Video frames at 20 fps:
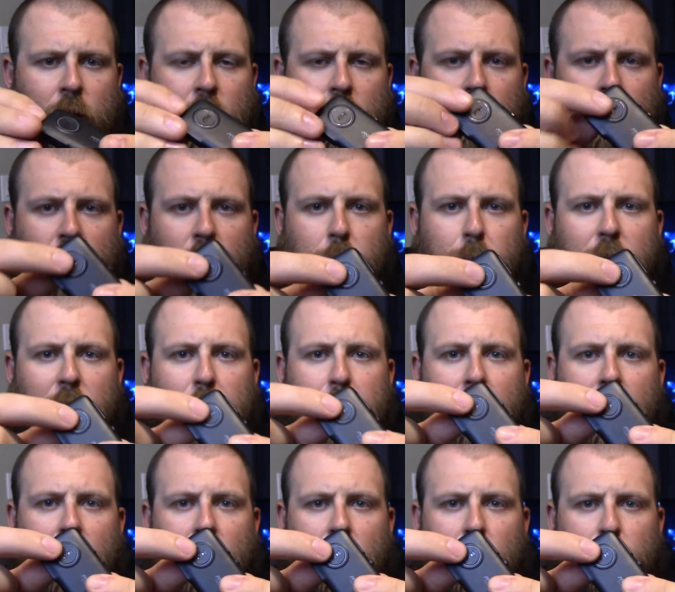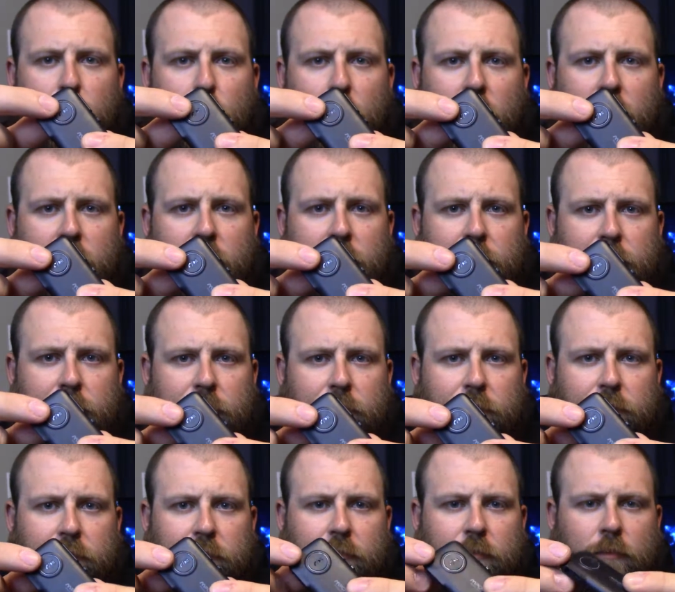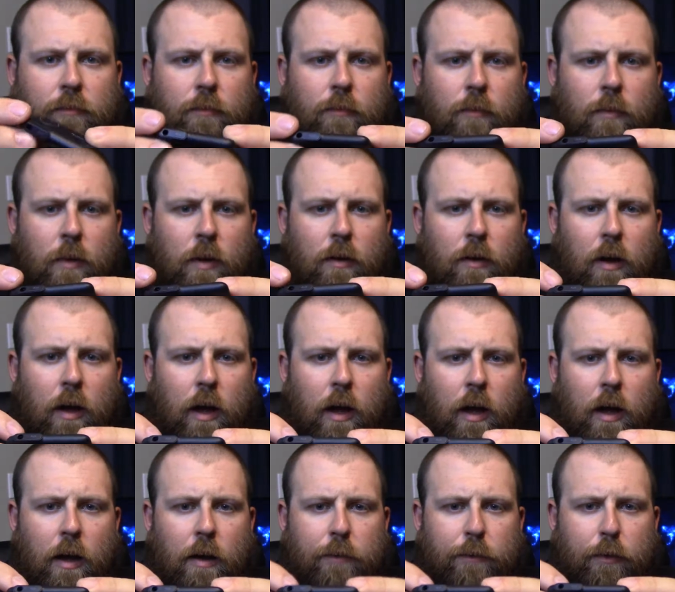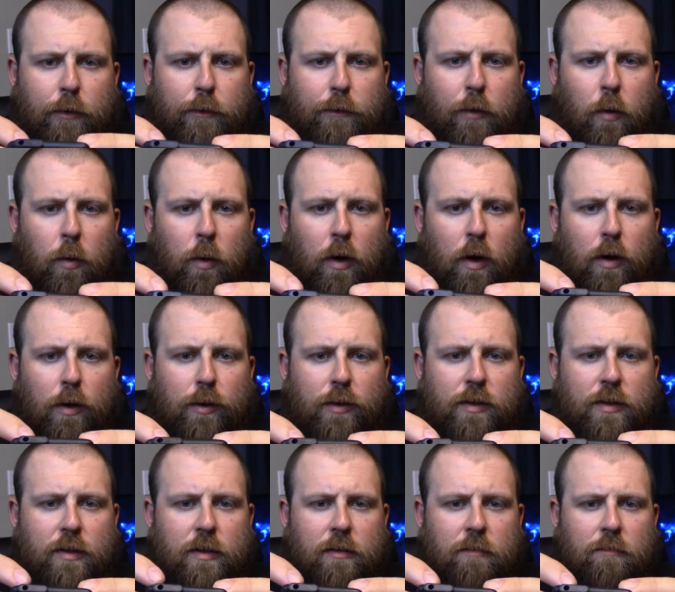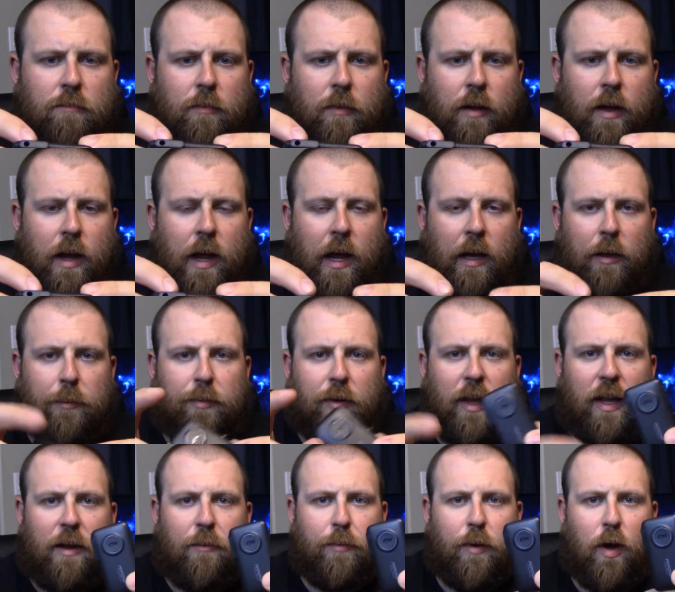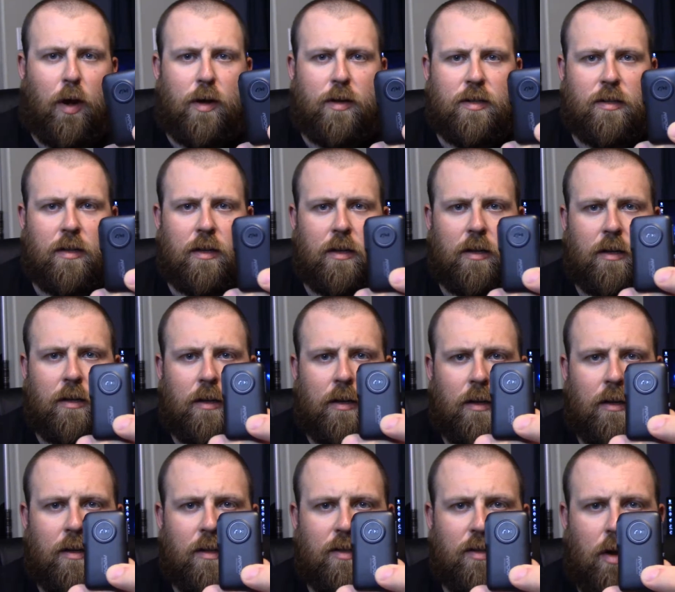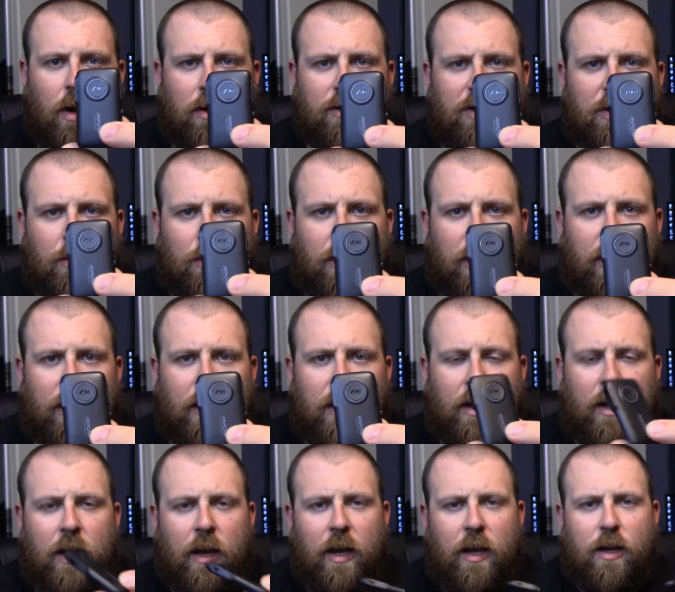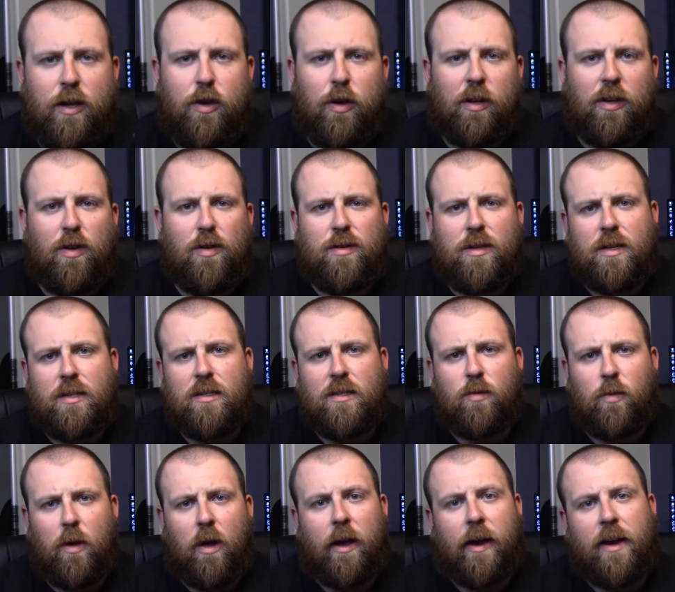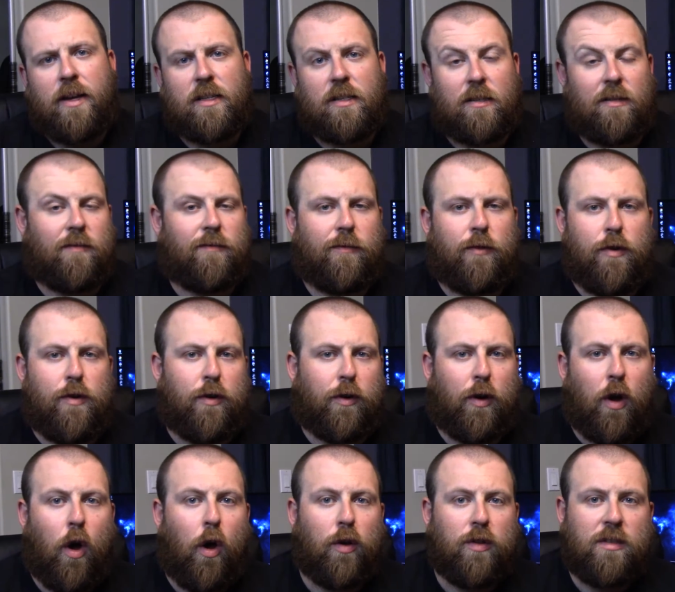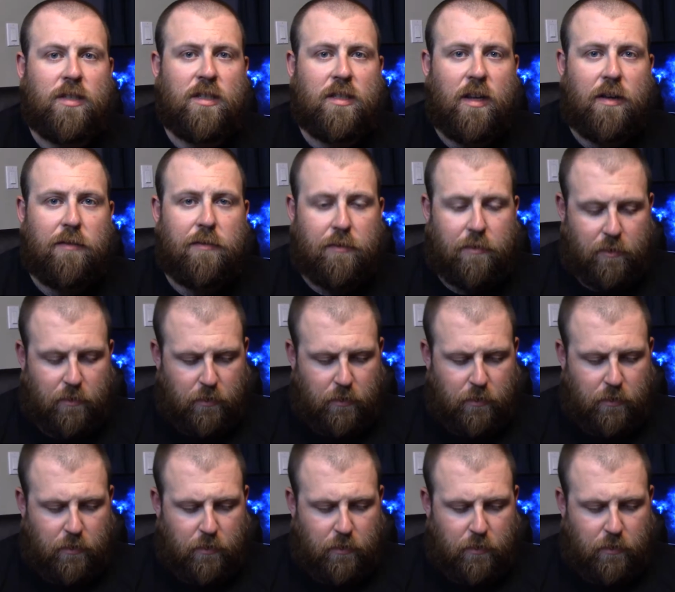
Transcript: there's a big button on the front for phone calls and to play and pause the songs you're wanting. You can use this as well, I guess, for calls and stuff.